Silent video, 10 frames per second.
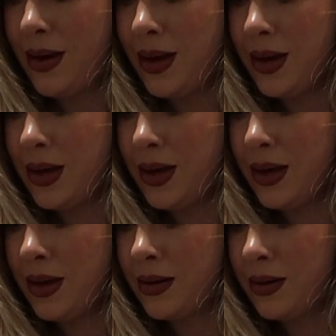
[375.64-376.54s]

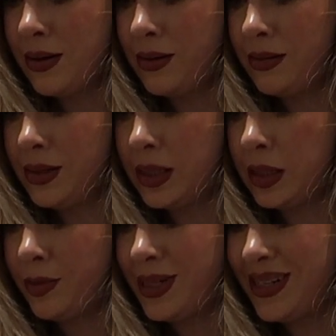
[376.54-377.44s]
it, and a
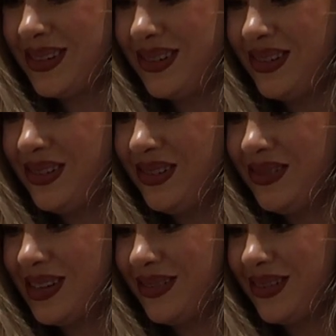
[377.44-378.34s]
little bit of
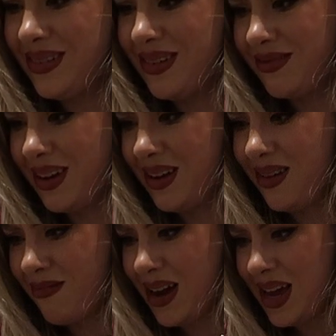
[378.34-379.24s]
glue along
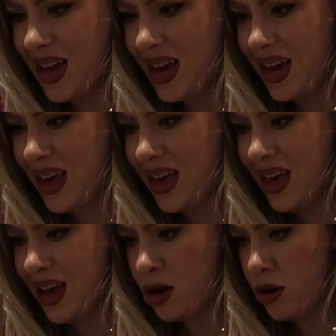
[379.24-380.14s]
the way.
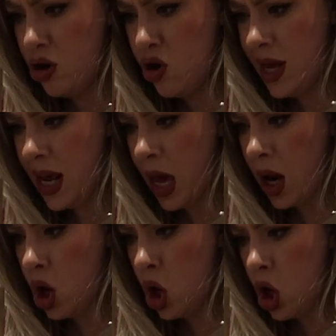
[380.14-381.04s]
Glue it,
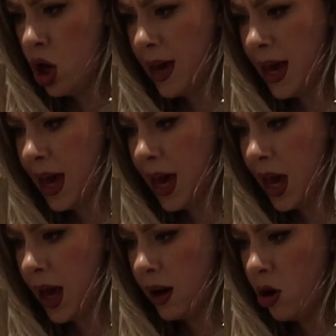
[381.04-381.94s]
glue
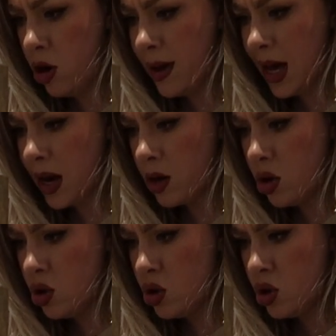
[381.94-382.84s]
it, glue it,
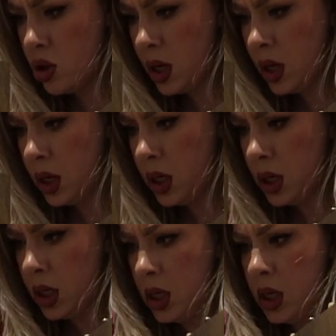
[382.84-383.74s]
glue.
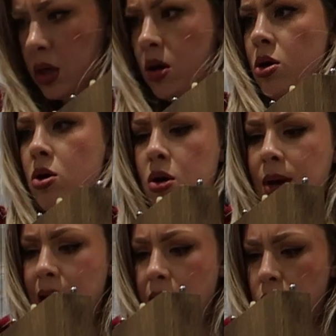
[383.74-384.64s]
Glue
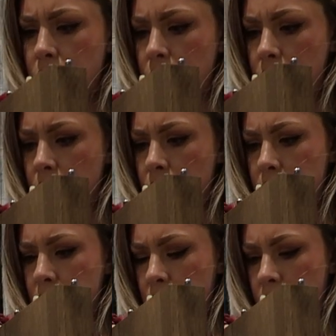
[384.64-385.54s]
it, glue
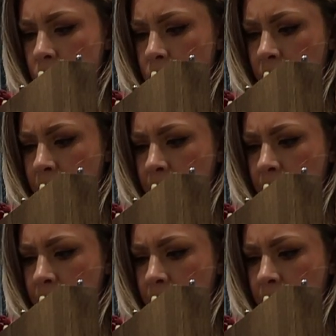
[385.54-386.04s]
then.